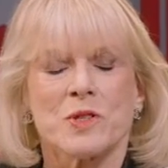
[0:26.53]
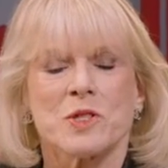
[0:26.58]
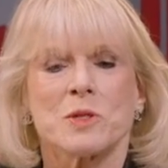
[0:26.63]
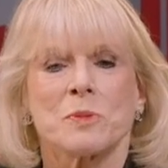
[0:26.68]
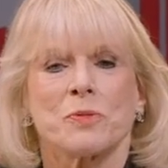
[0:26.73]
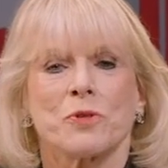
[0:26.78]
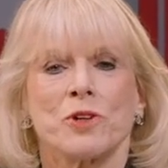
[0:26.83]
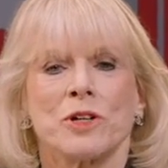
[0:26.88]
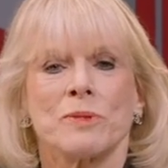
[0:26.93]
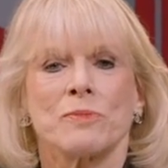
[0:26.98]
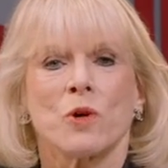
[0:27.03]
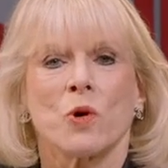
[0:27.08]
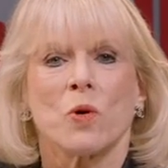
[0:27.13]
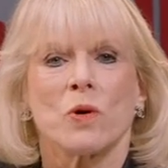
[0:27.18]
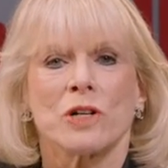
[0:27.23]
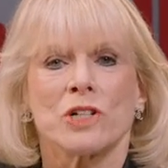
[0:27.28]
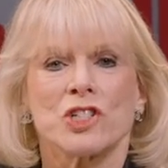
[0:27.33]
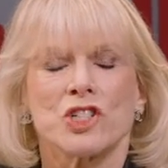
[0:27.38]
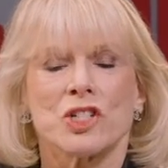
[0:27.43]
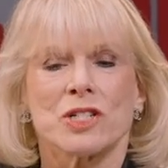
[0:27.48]
Supreme
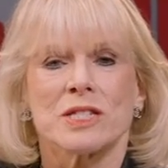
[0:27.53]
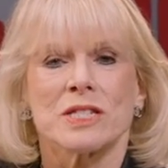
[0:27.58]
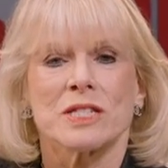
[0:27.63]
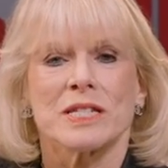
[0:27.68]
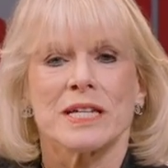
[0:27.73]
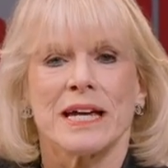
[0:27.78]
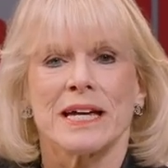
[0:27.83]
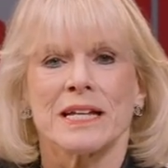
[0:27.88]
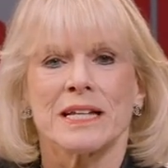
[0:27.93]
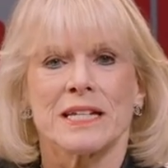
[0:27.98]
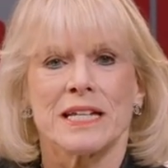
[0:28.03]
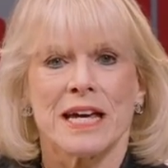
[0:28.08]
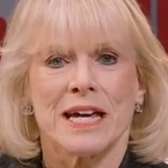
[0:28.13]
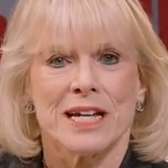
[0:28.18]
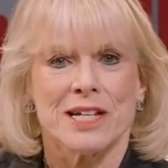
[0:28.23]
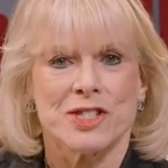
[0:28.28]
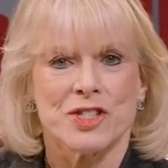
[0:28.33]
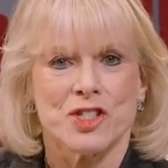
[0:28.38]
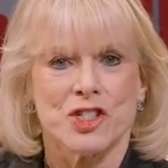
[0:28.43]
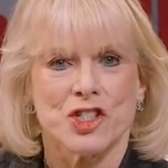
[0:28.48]
Court just 10
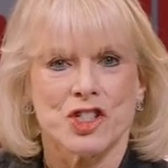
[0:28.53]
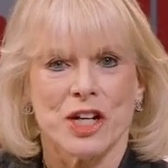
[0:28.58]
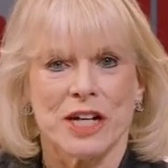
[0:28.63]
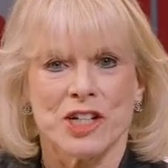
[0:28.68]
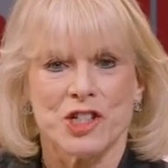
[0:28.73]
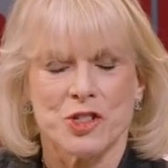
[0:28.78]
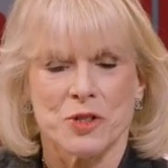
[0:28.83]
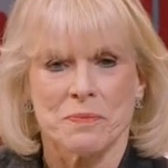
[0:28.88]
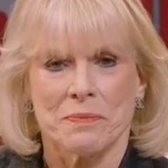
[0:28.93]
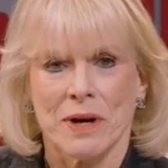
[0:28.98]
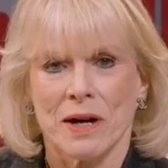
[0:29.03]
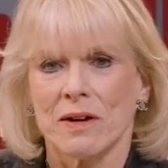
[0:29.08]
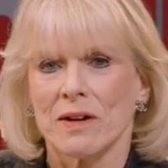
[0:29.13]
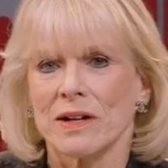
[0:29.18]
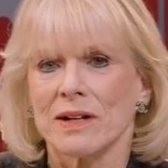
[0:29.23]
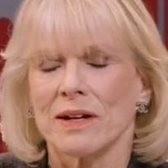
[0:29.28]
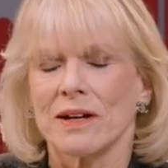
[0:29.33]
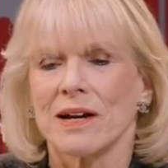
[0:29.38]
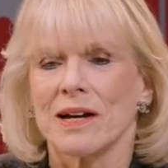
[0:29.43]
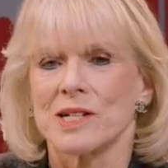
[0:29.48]
days to change
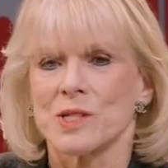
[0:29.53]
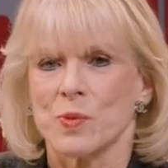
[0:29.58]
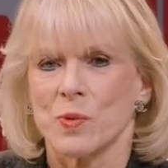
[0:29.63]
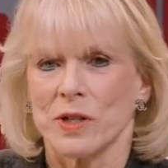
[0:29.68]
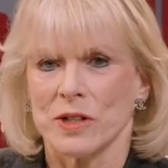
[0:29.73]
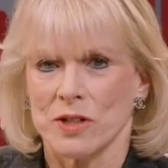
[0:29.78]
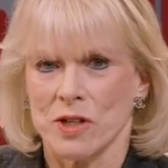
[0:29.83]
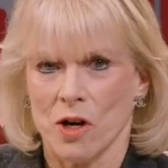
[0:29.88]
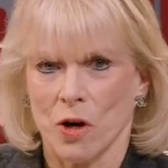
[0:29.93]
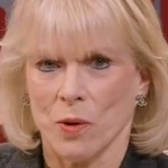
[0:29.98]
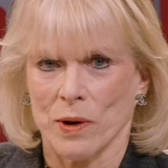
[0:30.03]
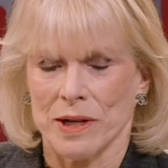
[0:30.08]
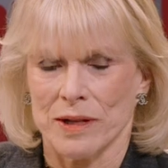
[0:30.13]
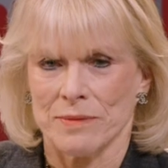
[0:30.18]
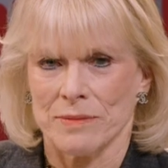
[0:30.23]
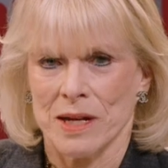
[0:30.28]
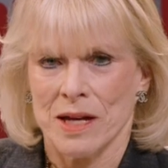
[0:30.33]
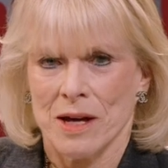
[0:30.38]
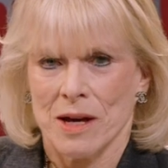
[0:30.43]
America as we know it.